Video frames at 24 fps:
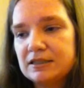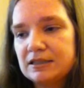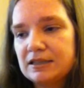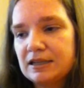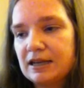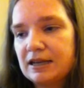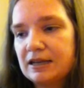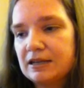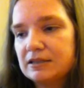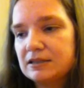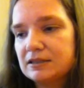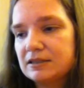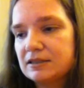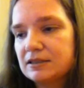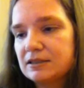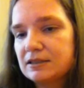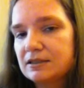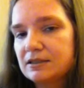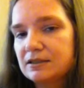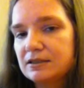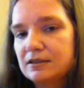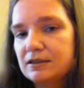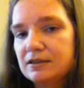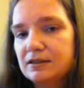States,
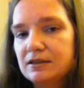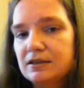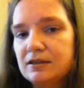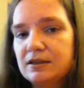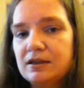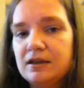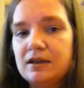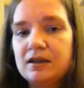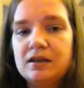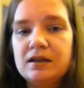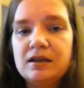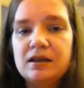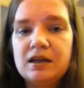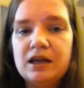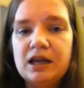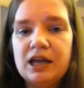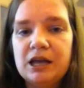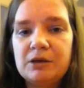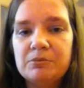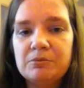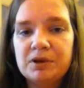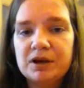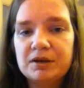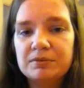
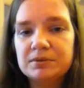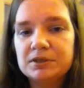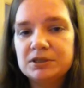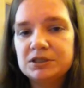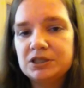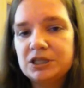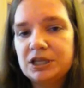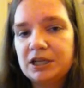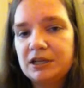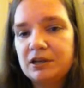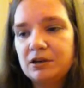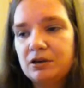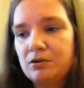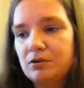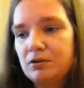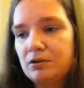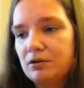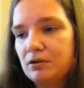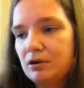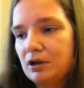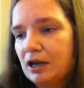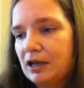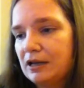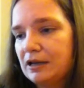and publishing a,
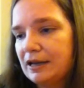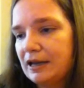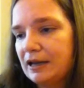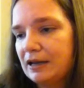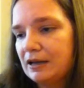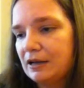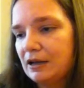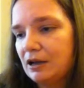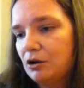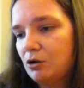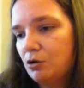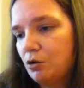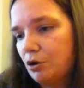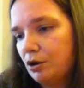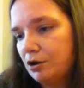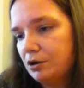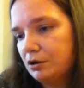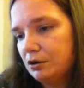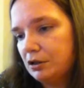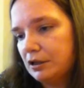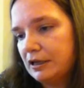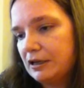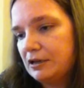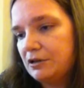a, a
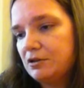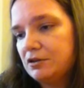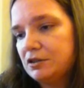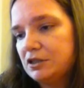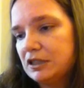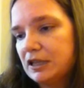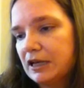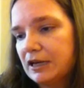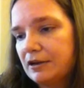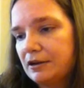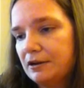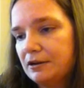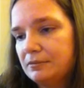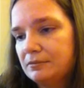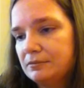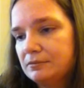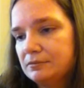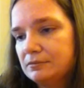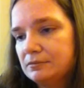quarterly newsletter.